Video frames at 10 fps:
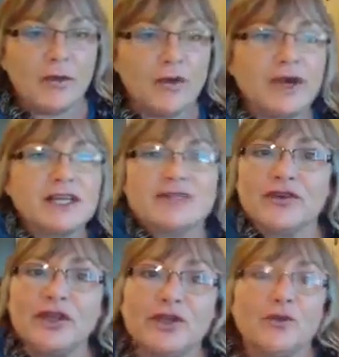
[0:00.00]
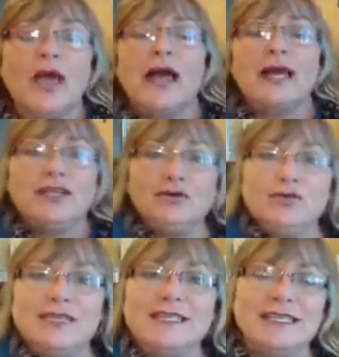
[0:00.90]
it works for you.
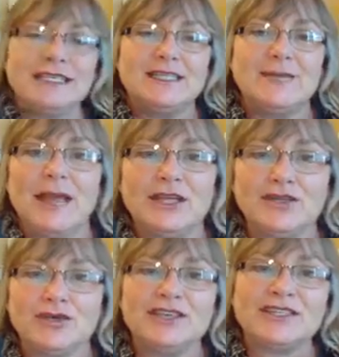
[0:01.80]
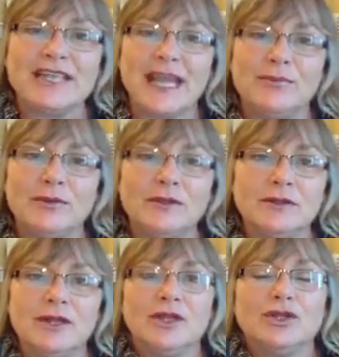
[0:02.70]
You just need to make sure that your
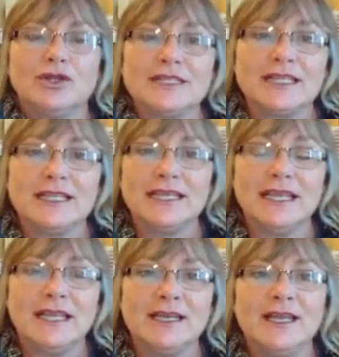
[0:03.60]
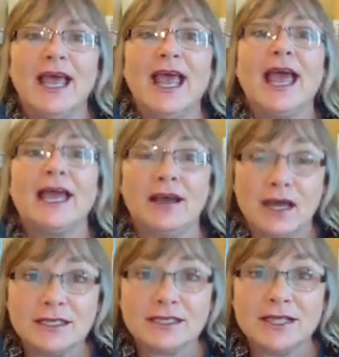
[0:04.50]
table looks clean and
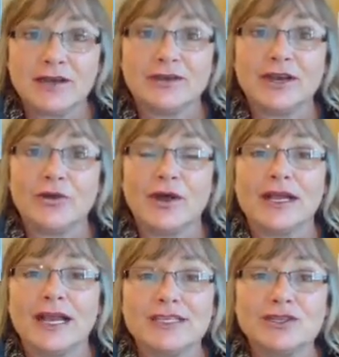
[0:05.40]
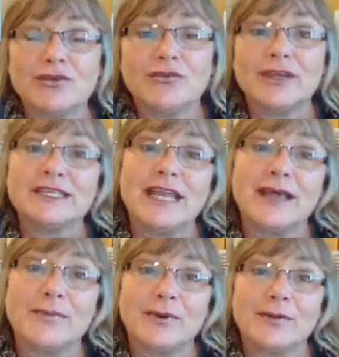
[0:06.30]
uncluttered and organized. So for
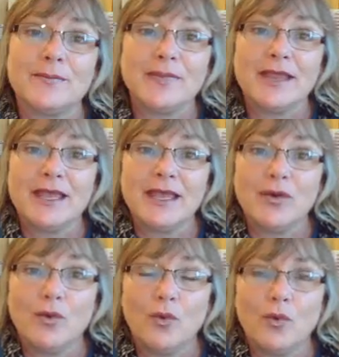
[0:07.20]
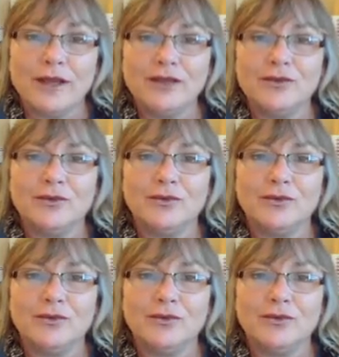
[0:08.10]
example, when